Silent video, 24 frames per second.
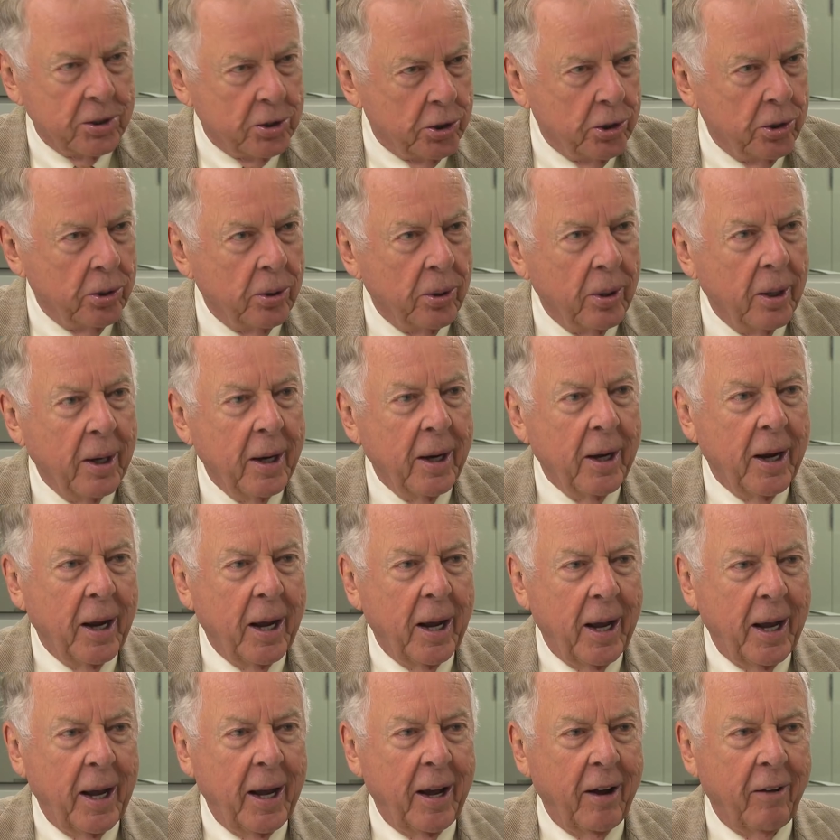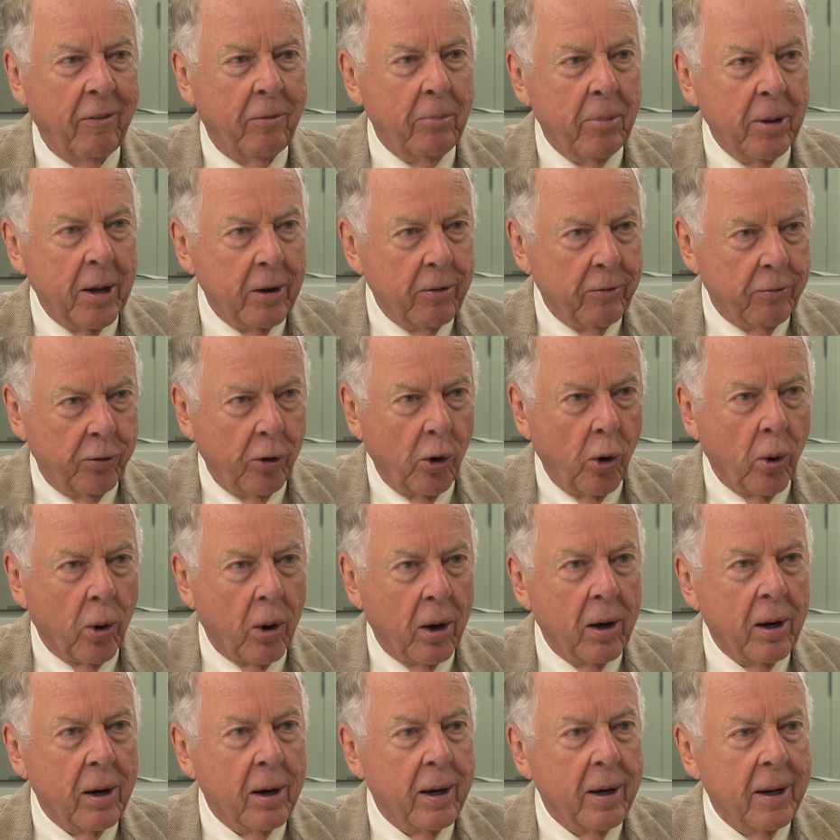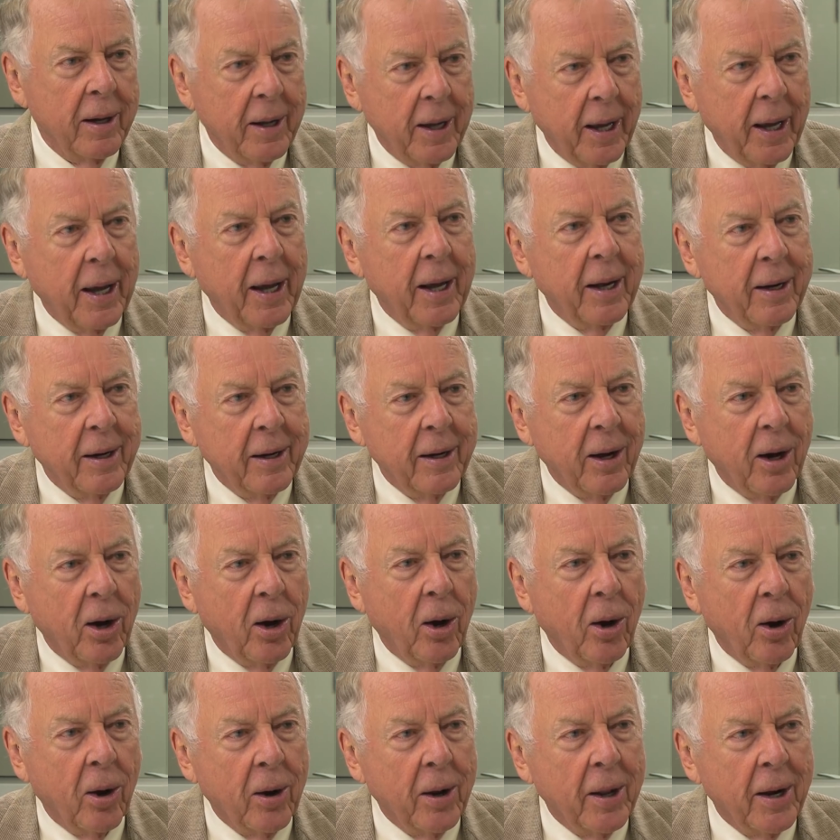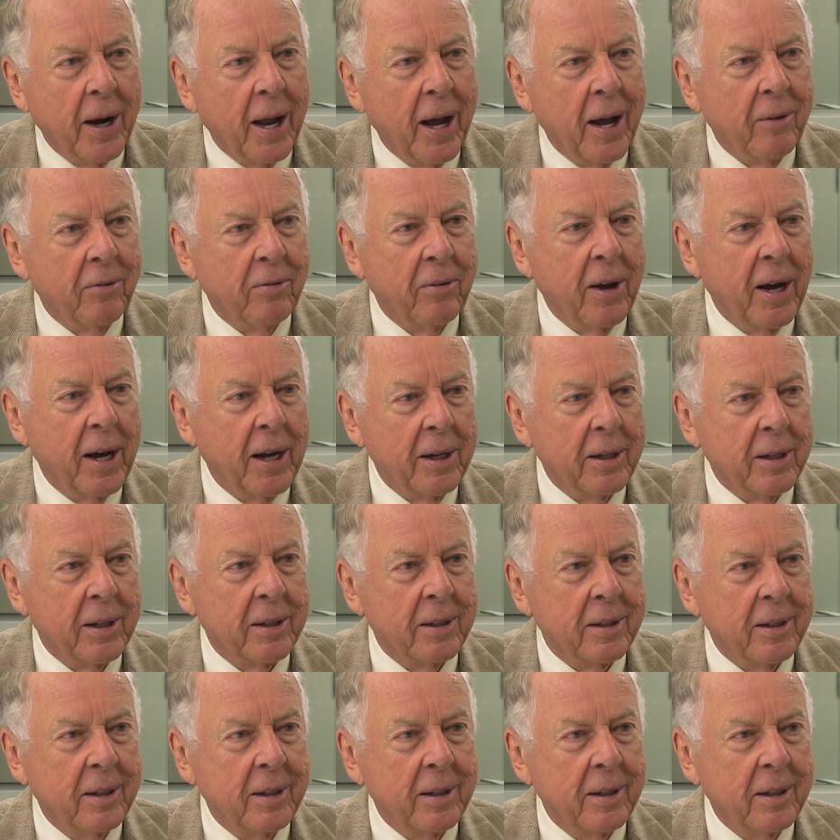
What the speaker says: you have been for and all, and I find that